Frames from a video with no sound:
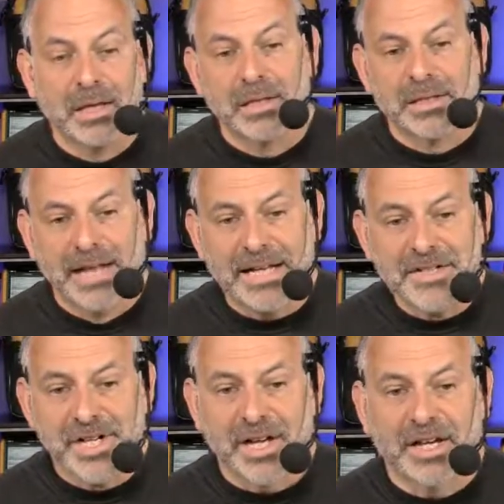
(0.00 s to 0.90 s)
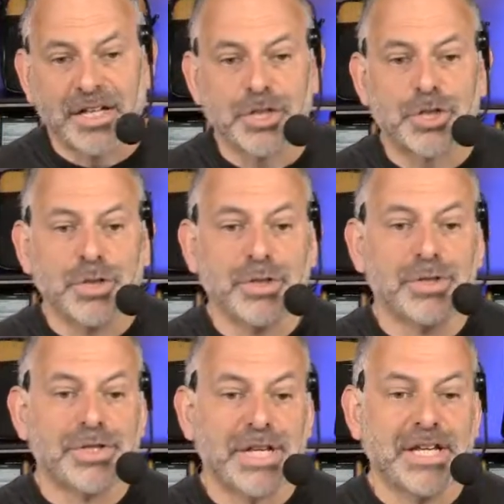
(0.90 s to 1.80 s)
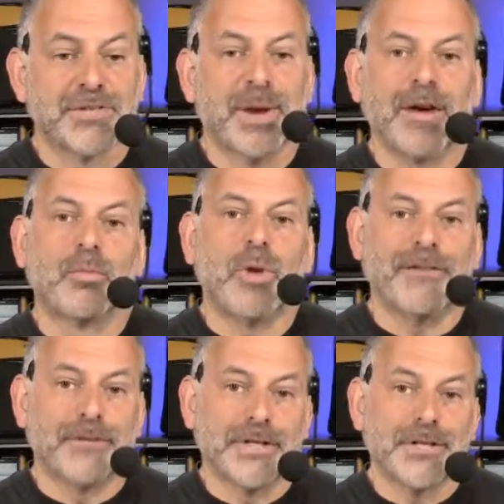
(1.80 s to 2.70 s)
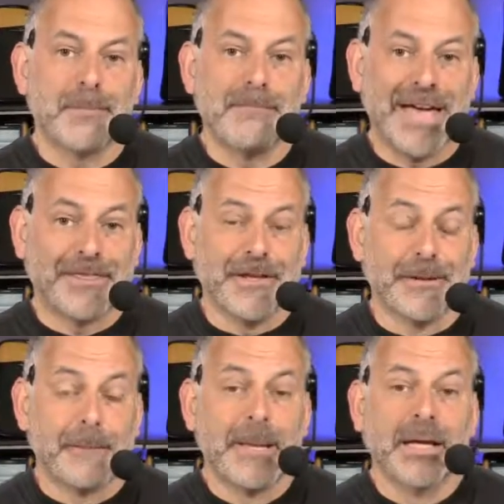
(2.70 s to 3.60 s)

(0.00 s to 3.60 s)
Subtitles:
The next thing I'm going to choose is my reference method.